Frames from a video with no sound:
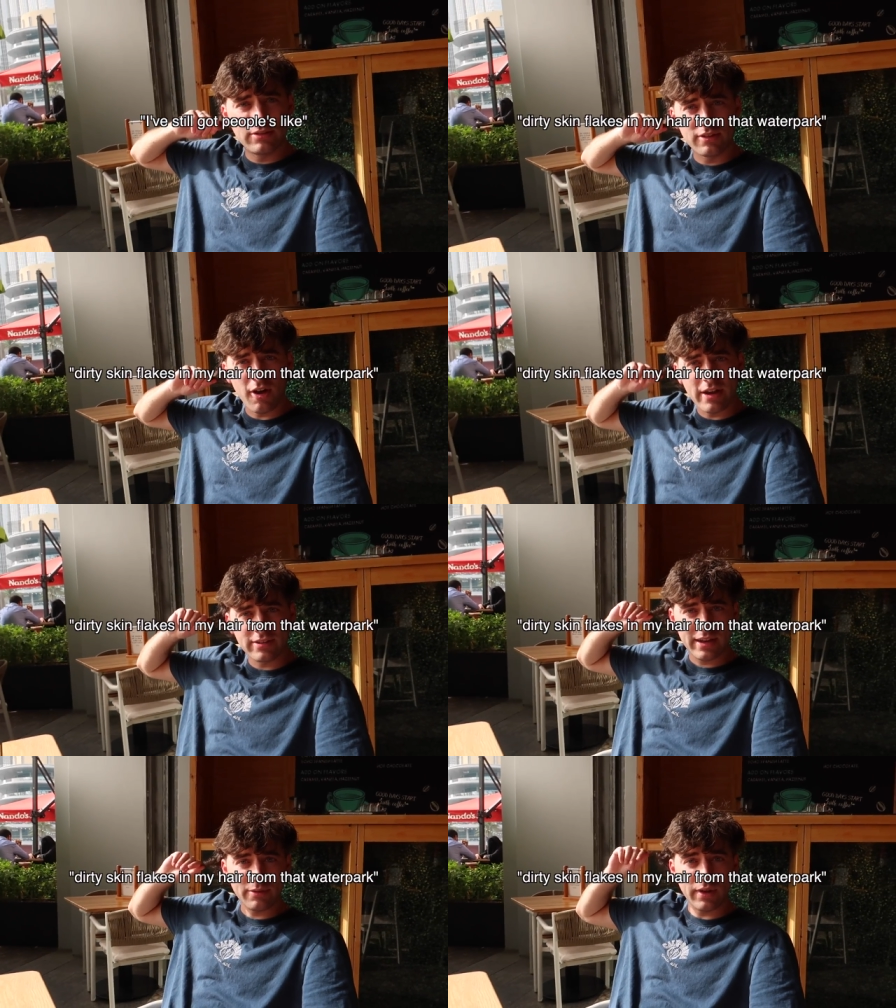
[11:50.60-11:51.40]
dirty
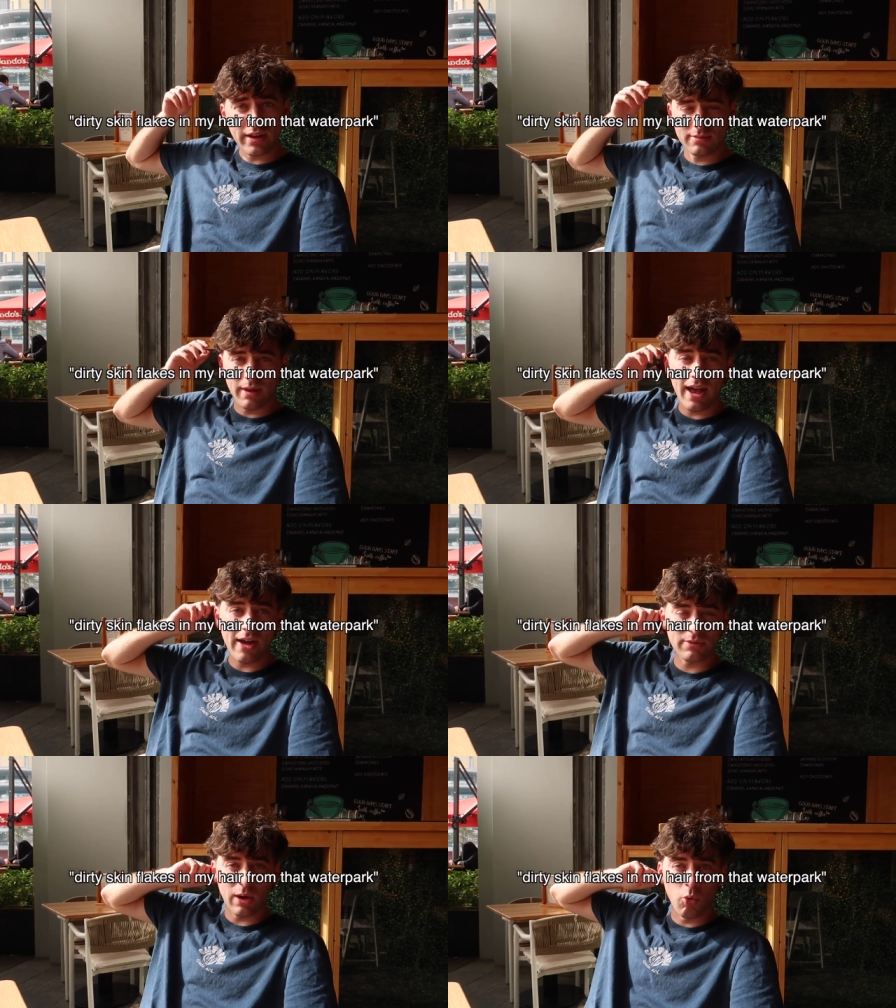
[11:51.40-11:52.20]
skin flakes in my
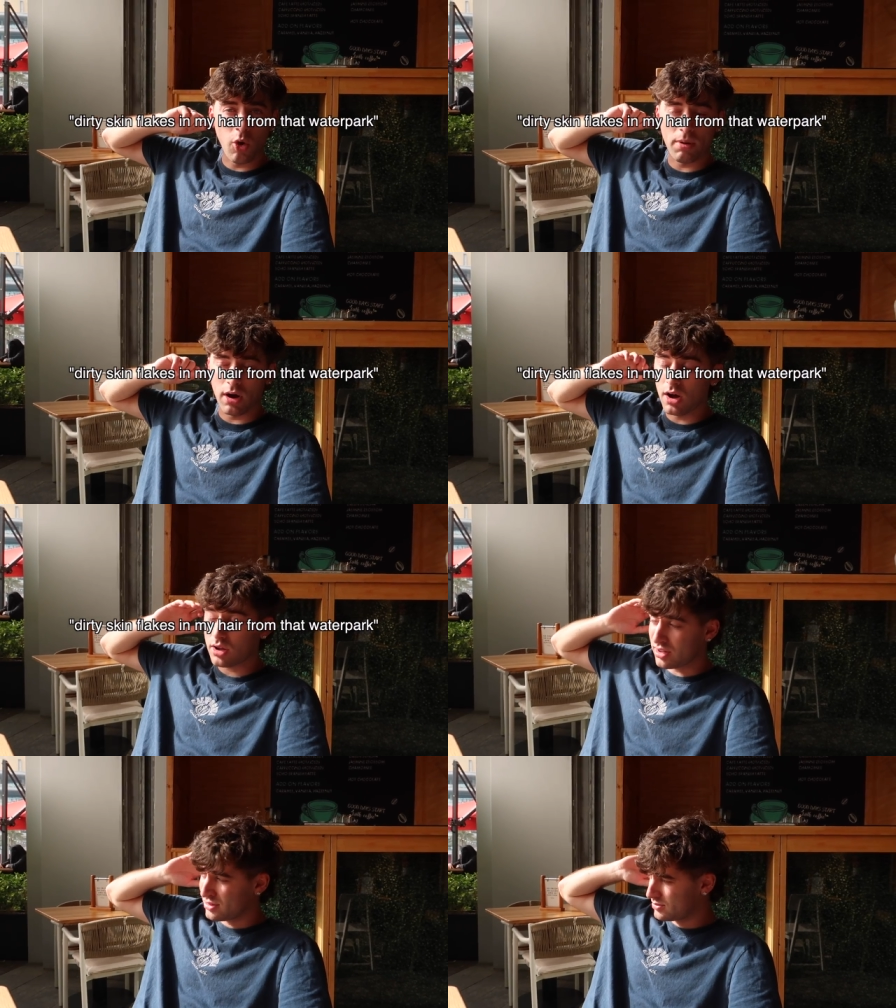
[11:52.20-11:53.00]
hair from that water
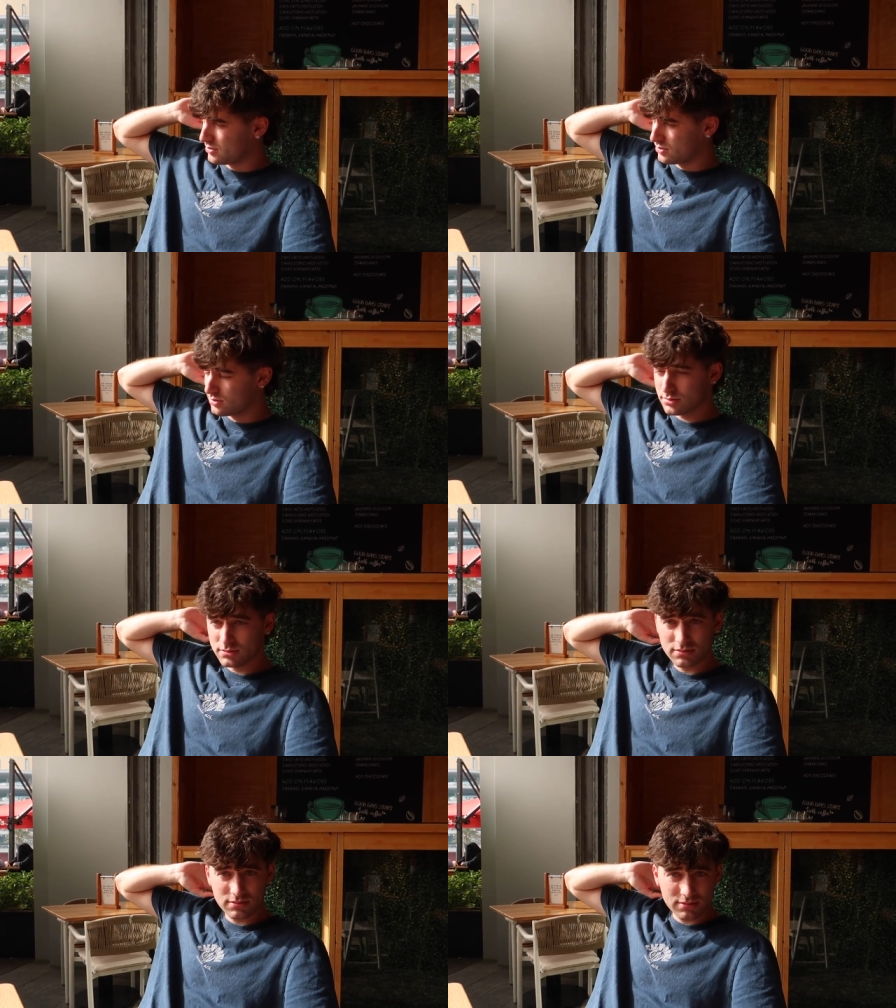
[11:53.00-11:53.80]
park. I
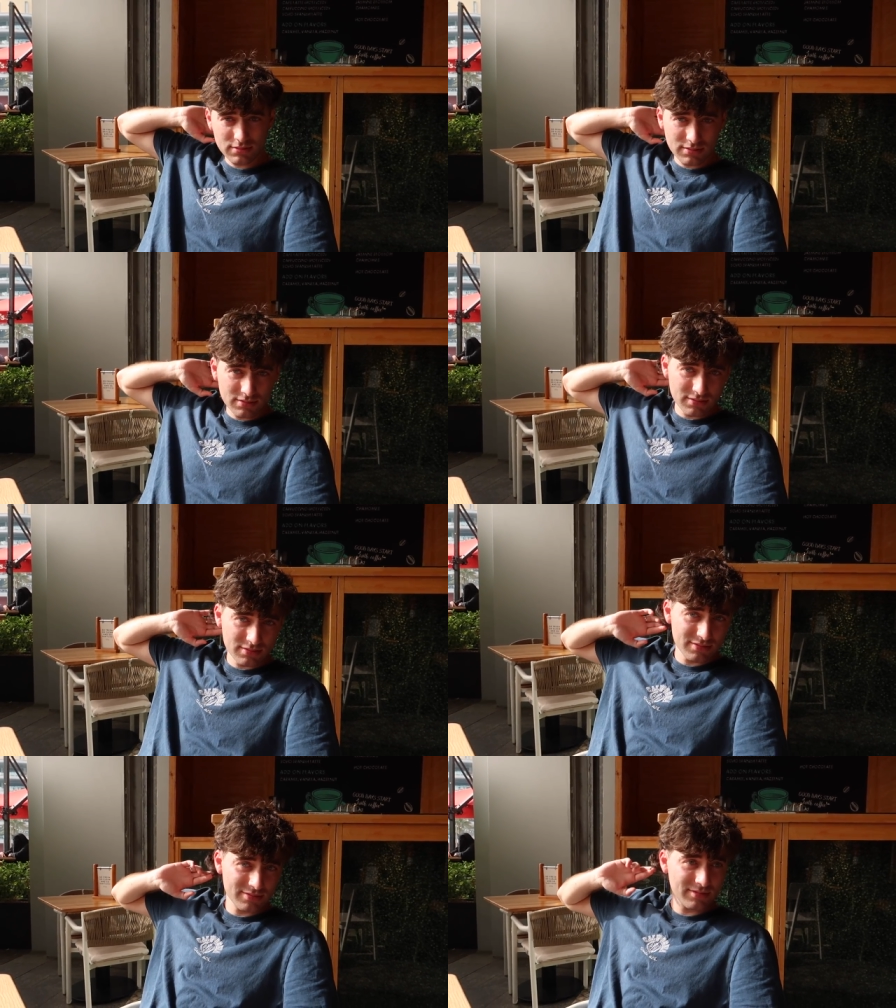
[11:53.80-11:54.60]
think it was just your
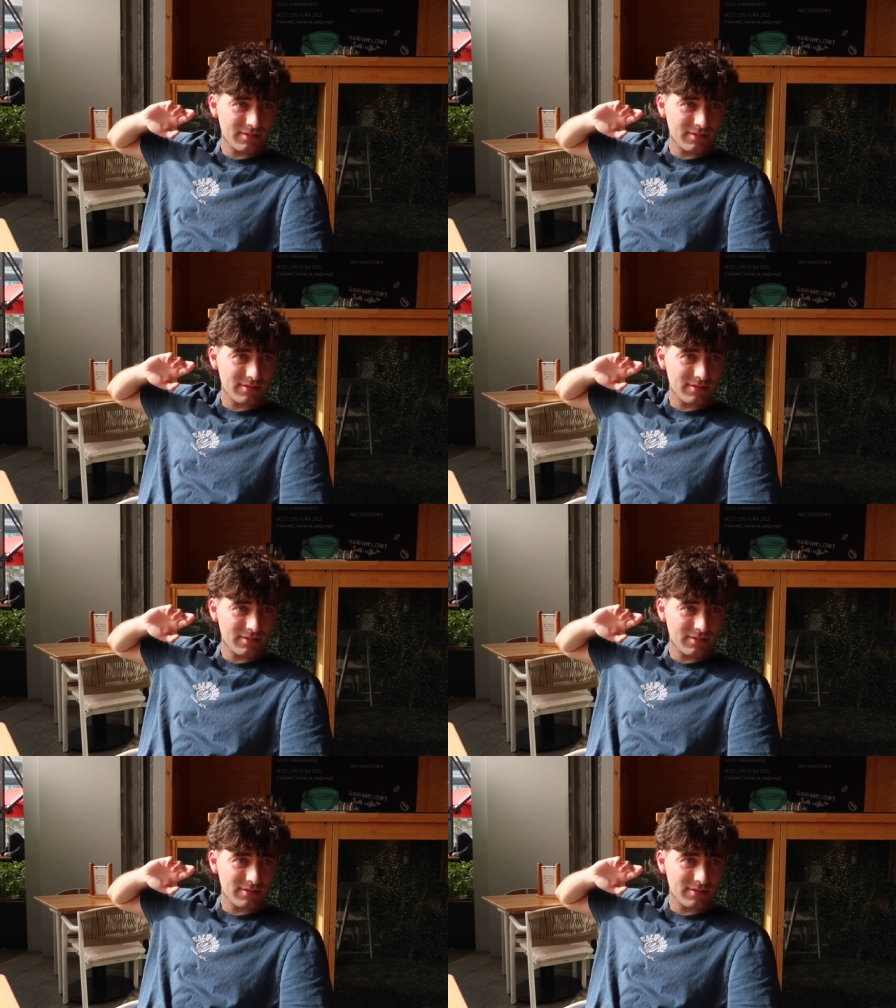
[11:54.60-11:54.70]
dandruff.